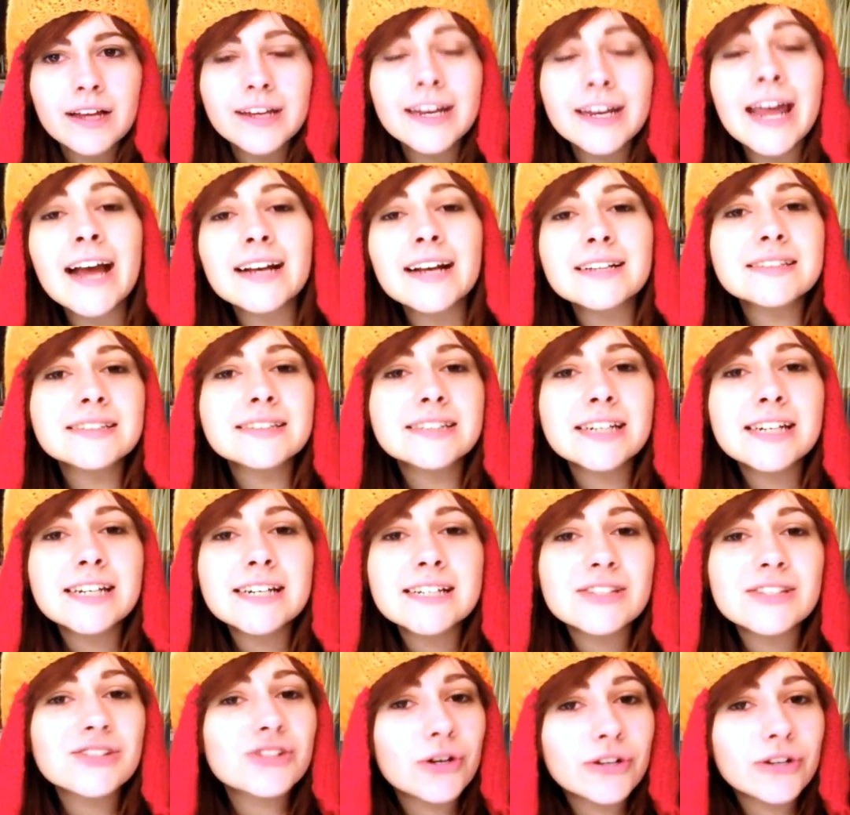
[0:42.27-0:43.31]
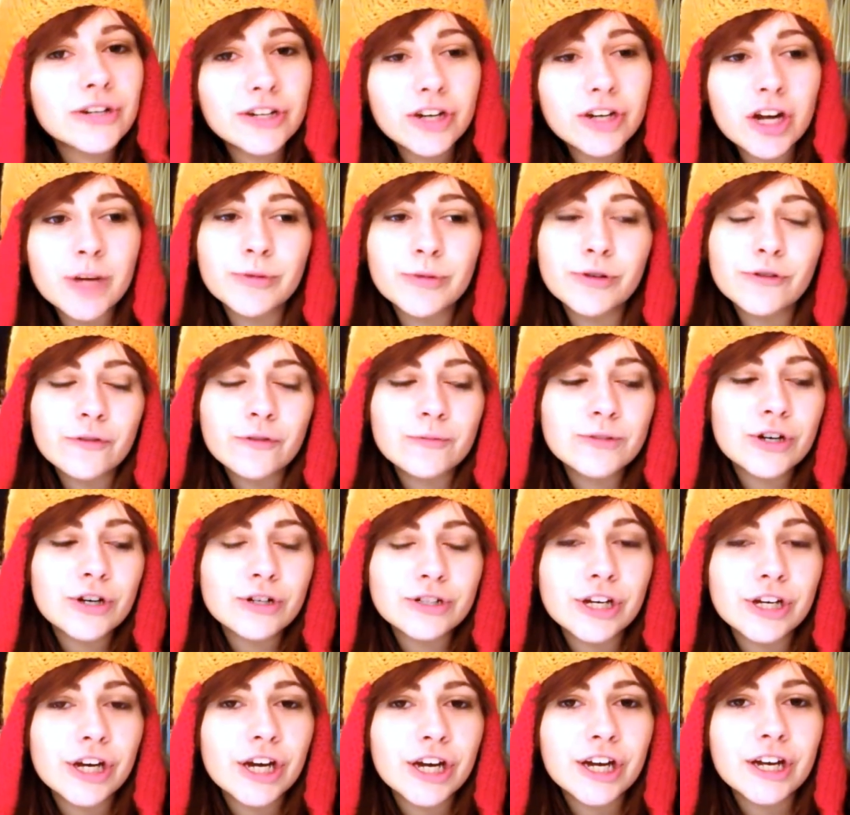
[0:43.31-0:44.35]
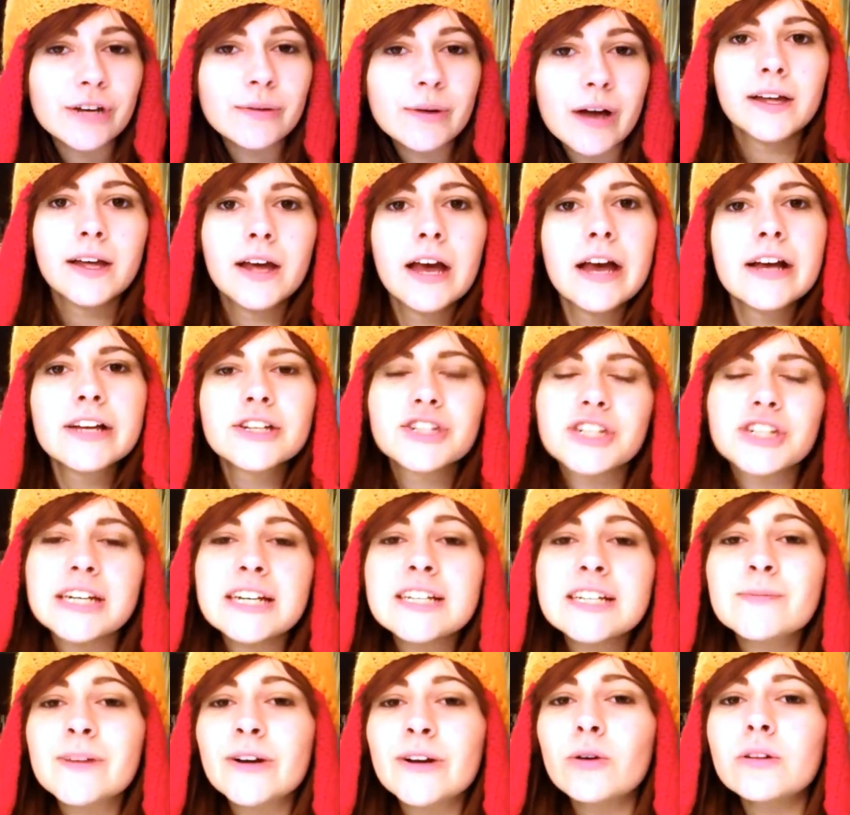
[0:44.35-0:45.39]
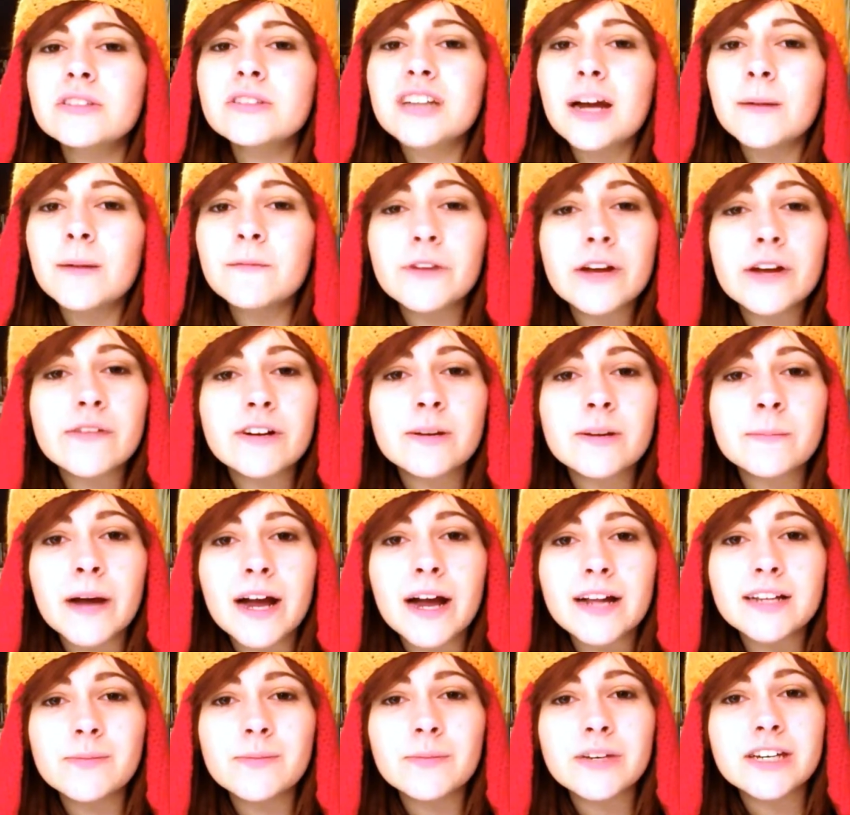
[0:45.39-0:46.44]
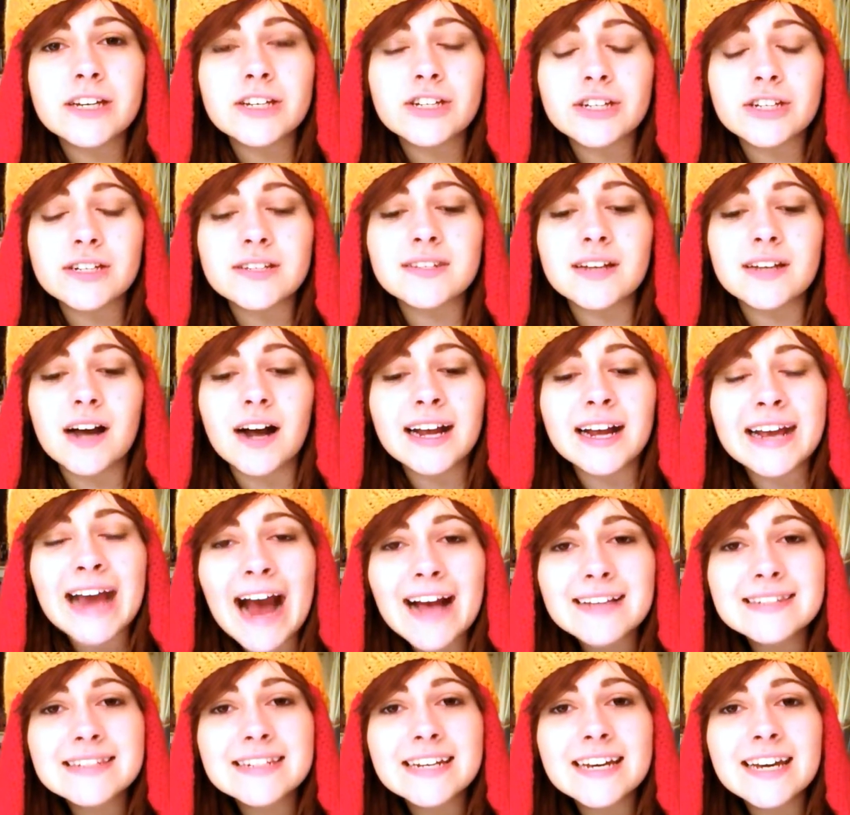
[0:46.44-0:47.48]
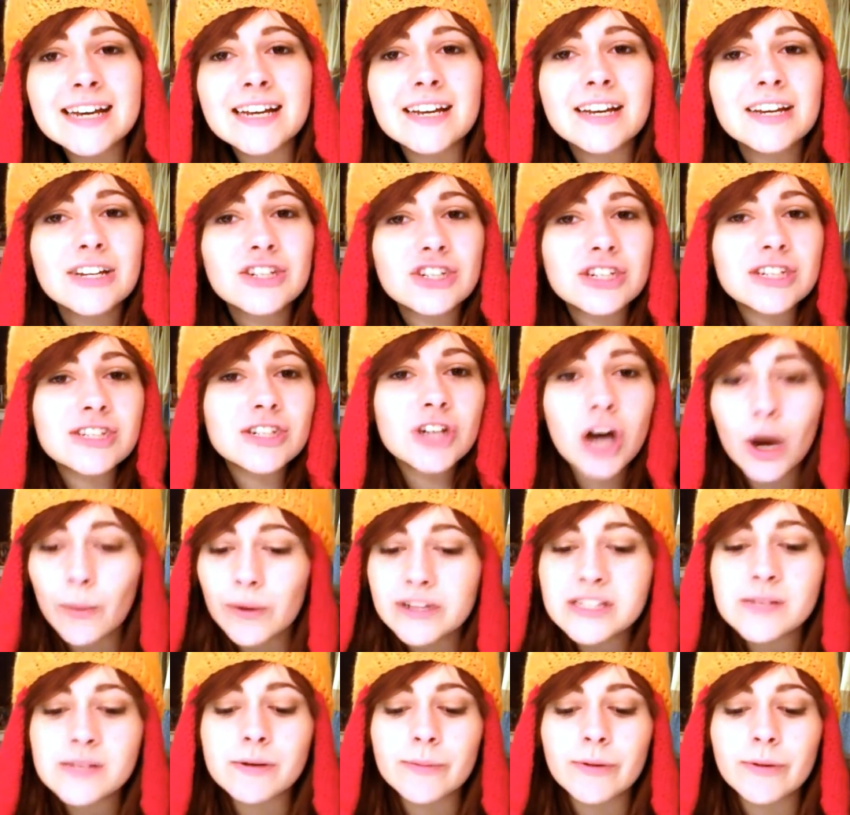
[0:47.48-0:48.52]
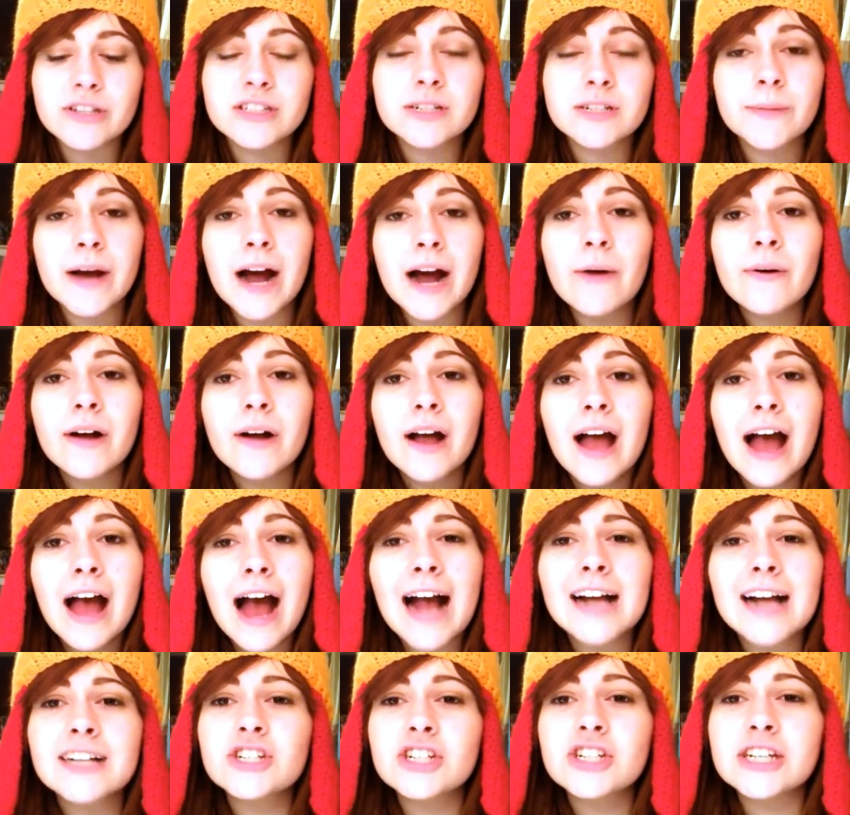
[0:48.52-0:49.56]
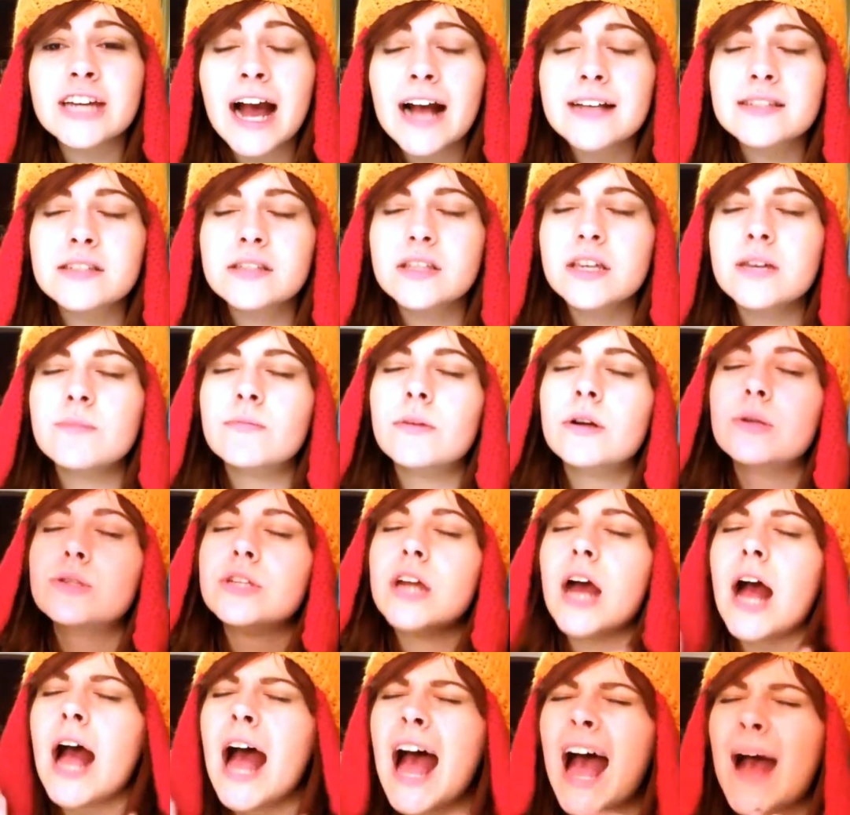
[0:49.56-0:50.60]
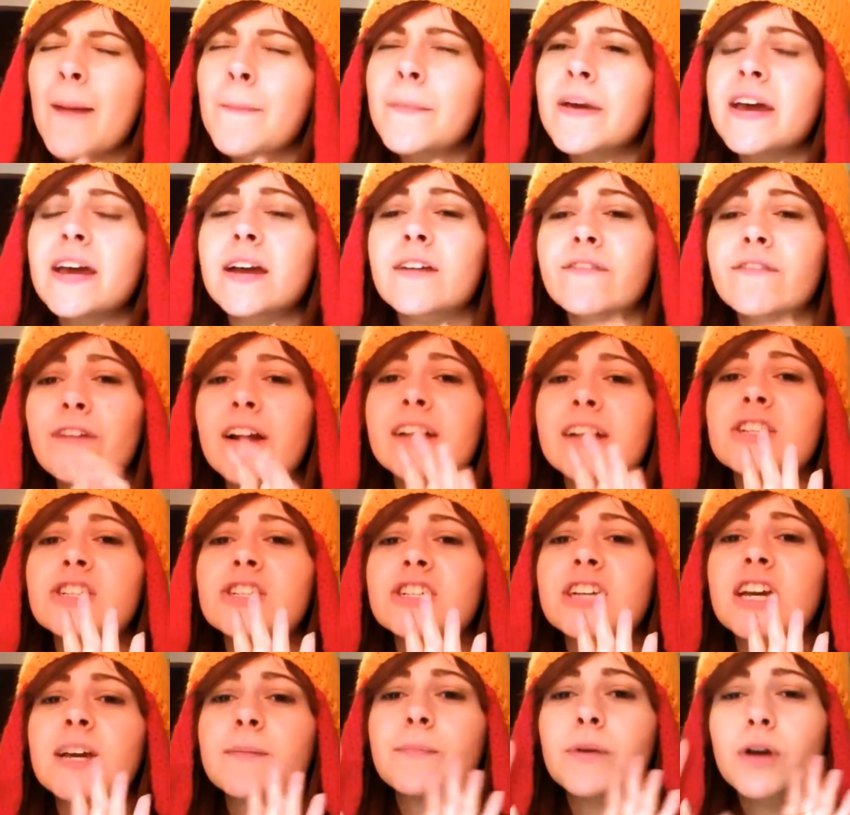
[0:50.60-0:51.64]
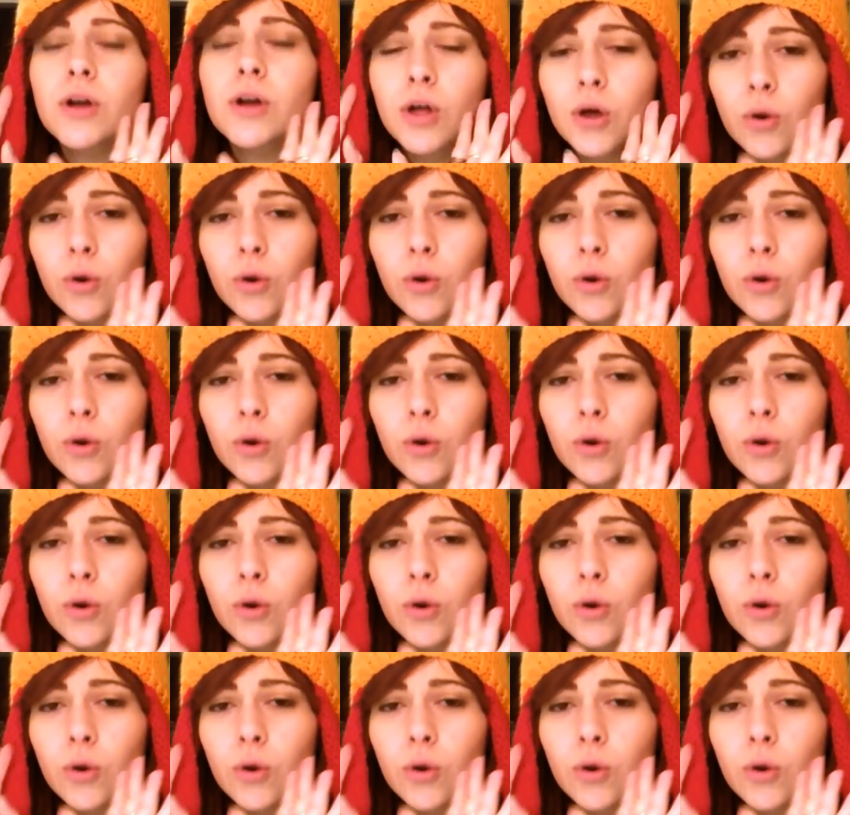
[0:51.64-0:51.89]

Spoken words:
Next is Donna Noble from Doctor Who. She is my all-time favourite companion because she's sarcastic, she's not one to be bossed about, and she has the most epic friendship